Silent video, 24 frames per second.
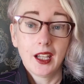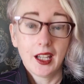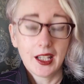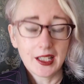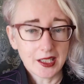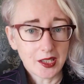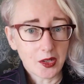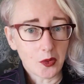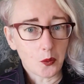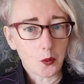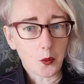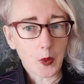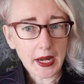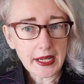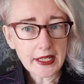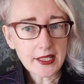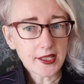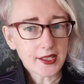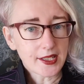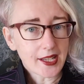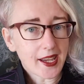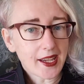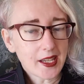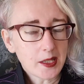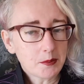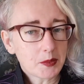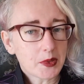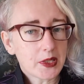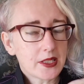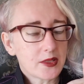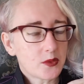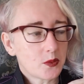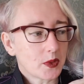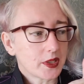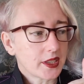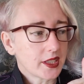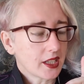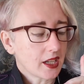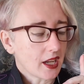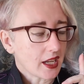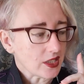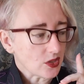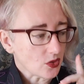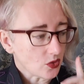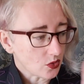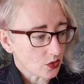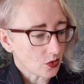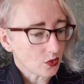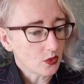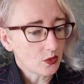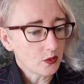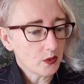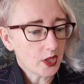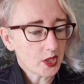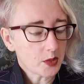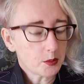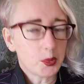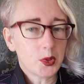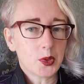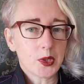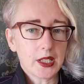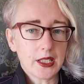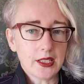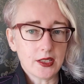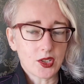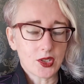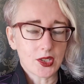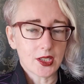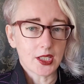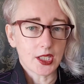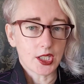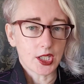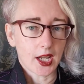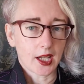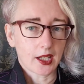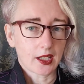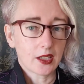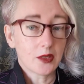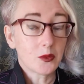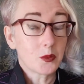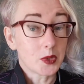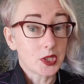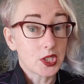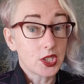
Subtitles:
I need a waist tape is one thing I do want to put into the jacket,